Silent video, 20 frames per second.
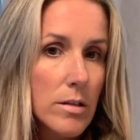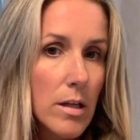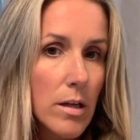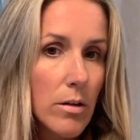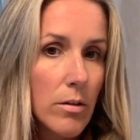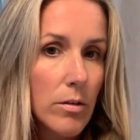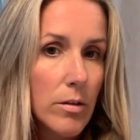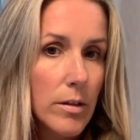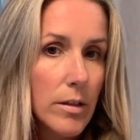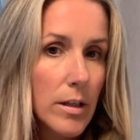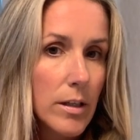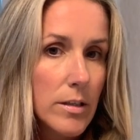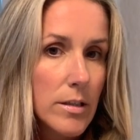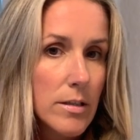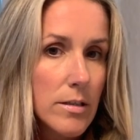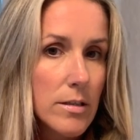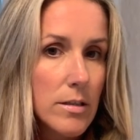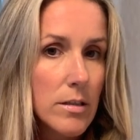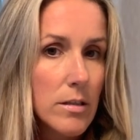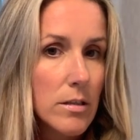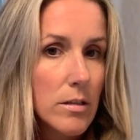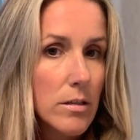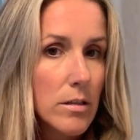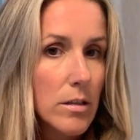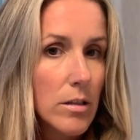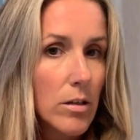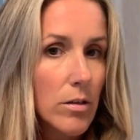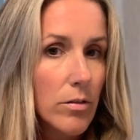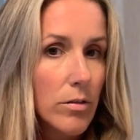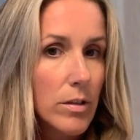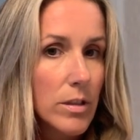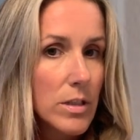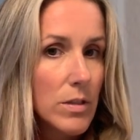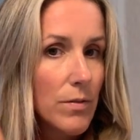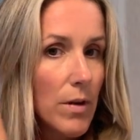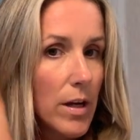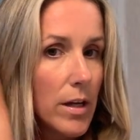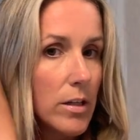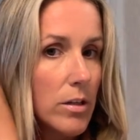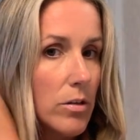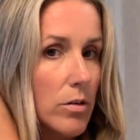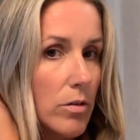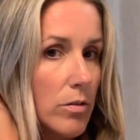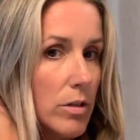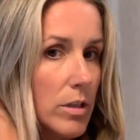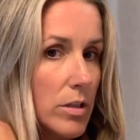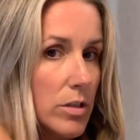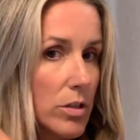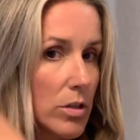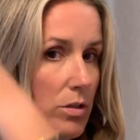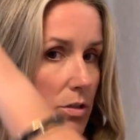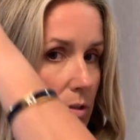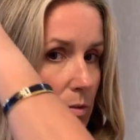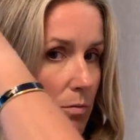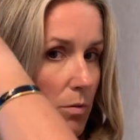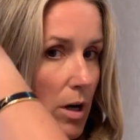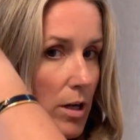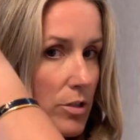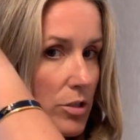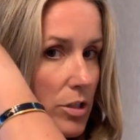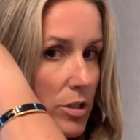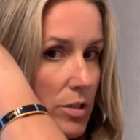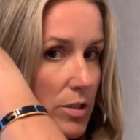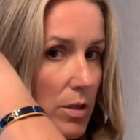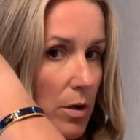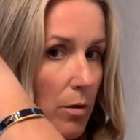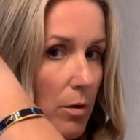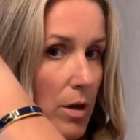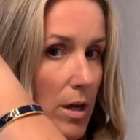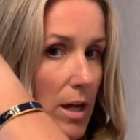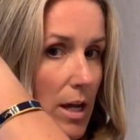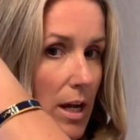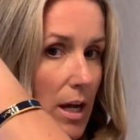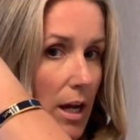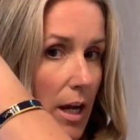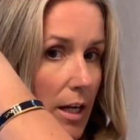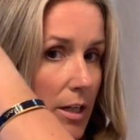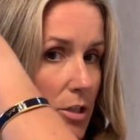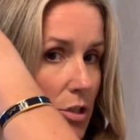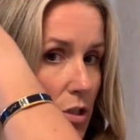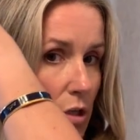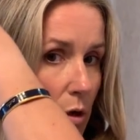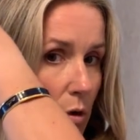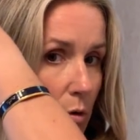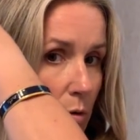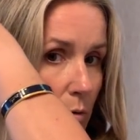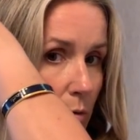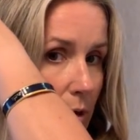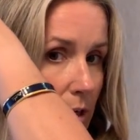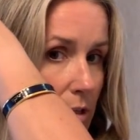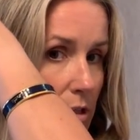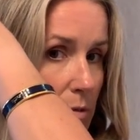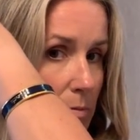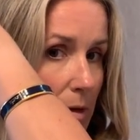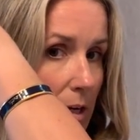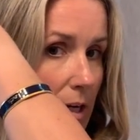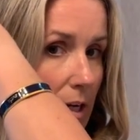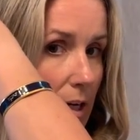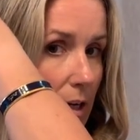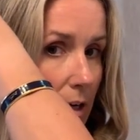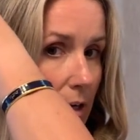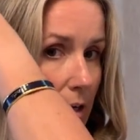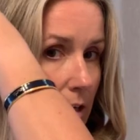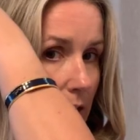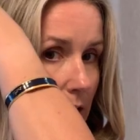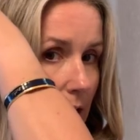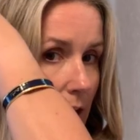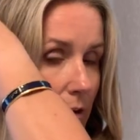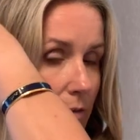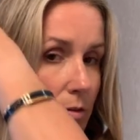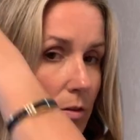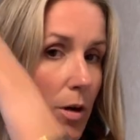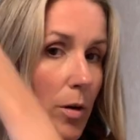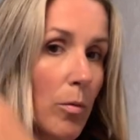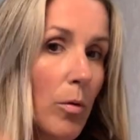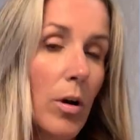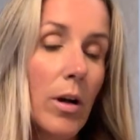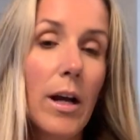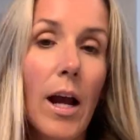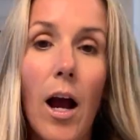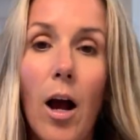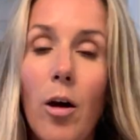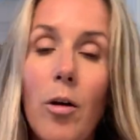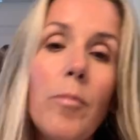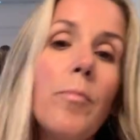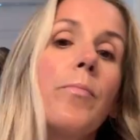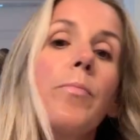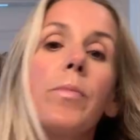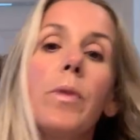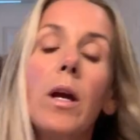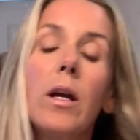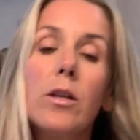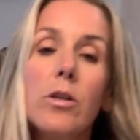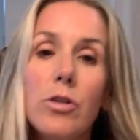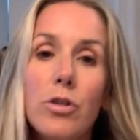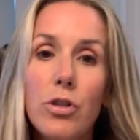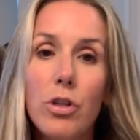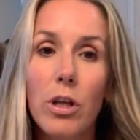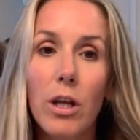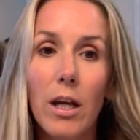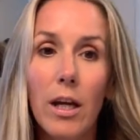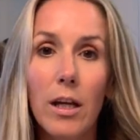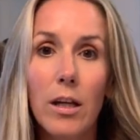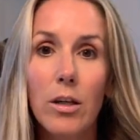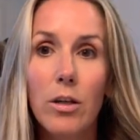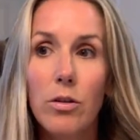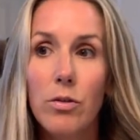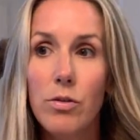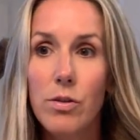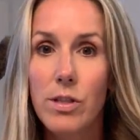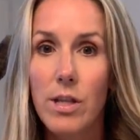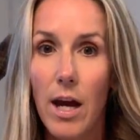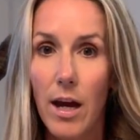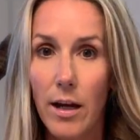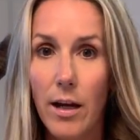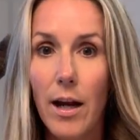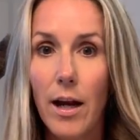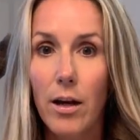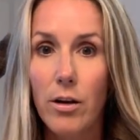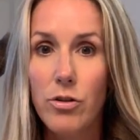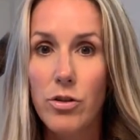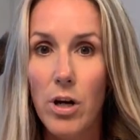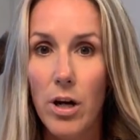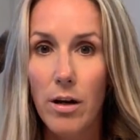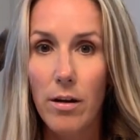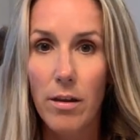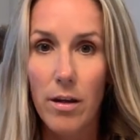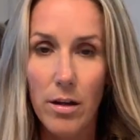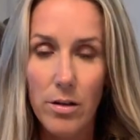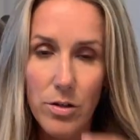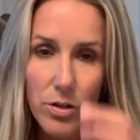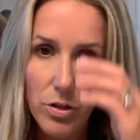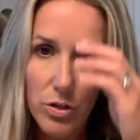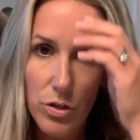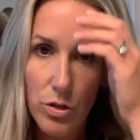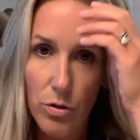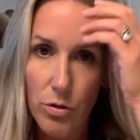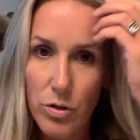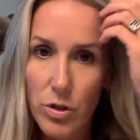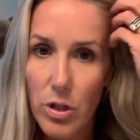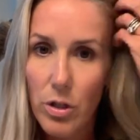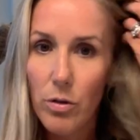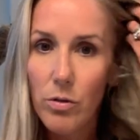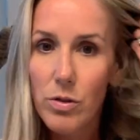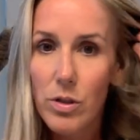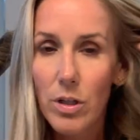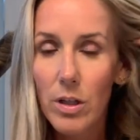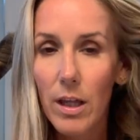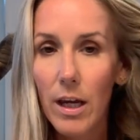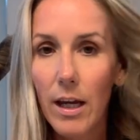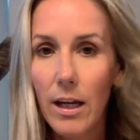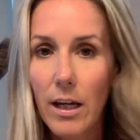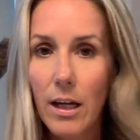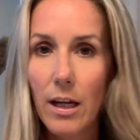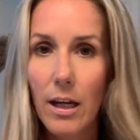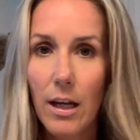So, and that doesn't, that's fine. You don't need to wash it. So I don't wash my hair after I work out. I usually use that hair dryer that I just showed you to like